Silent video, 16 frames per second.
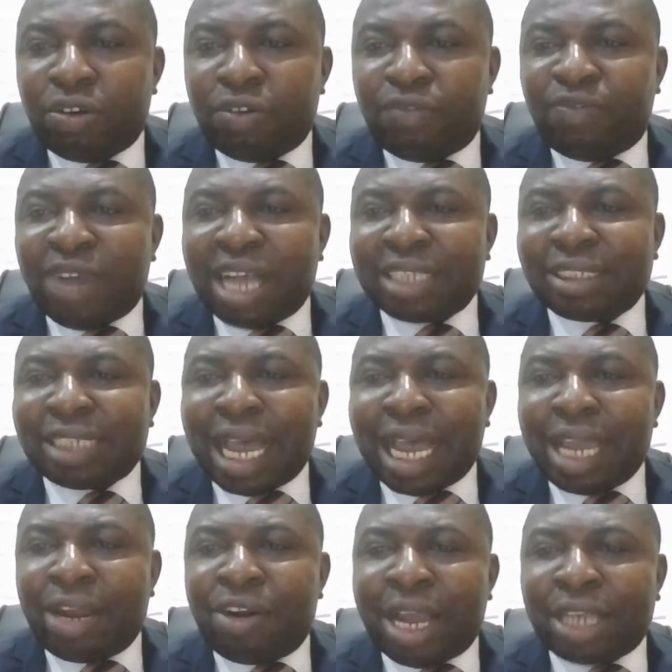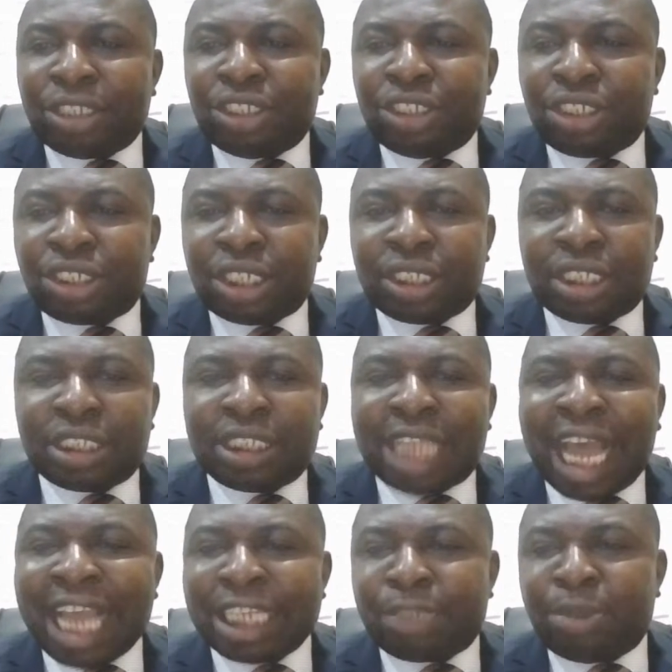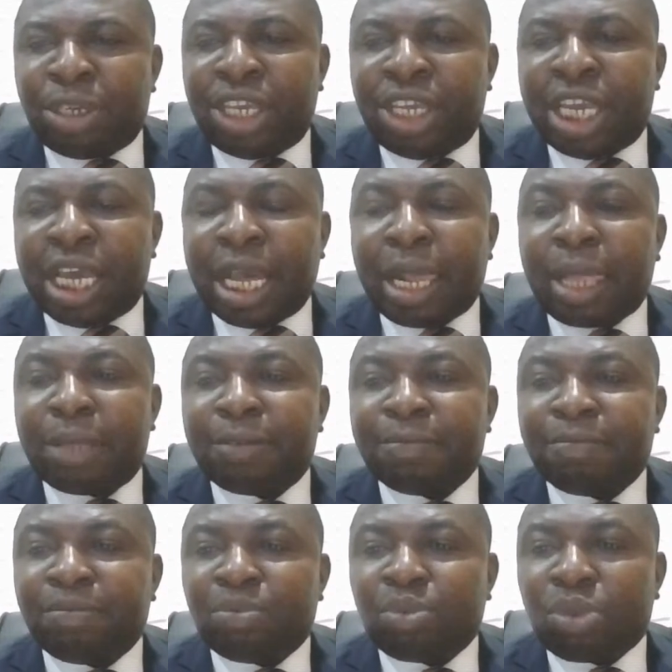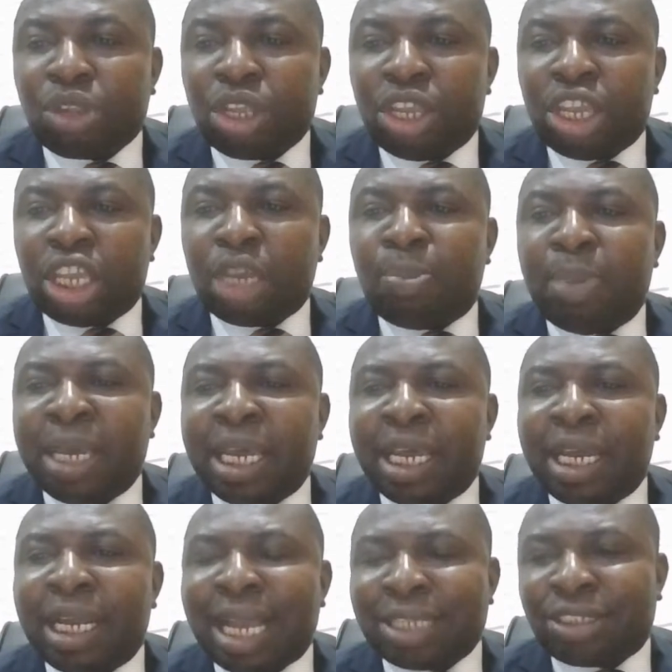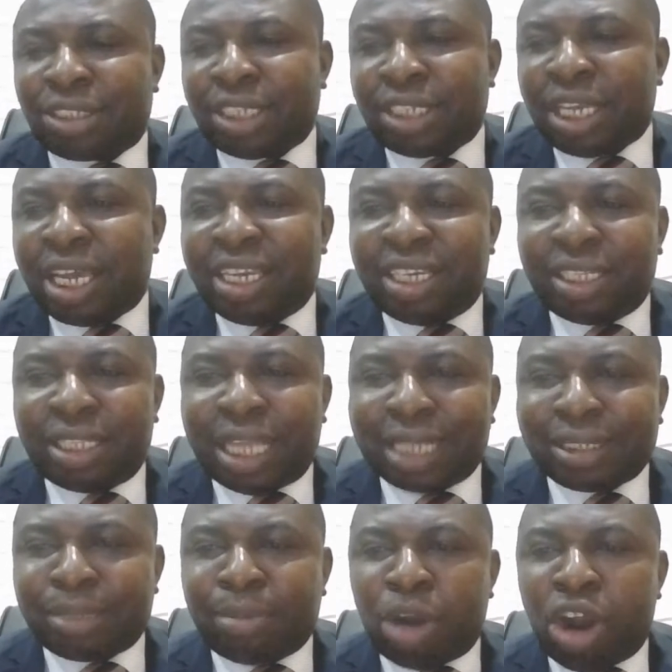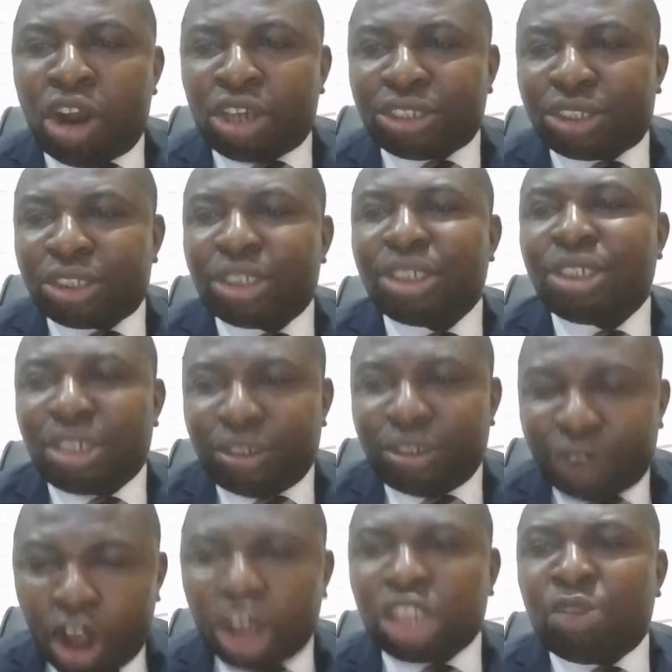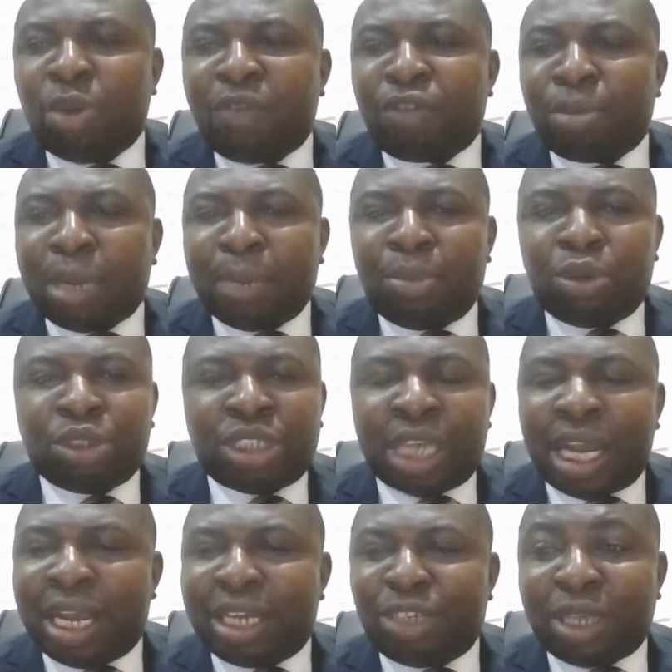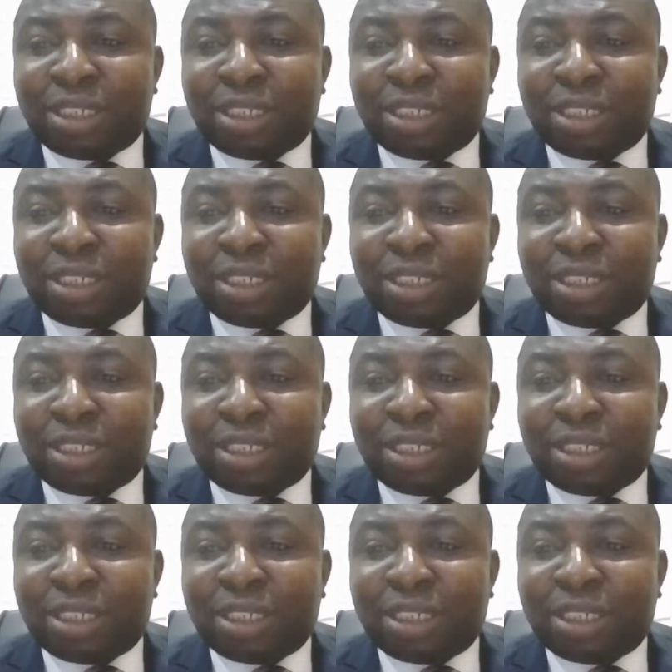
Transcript: Fatai Raji says it's nice being here. Abel Hussein, that's the boss, all the way from Abuja. You are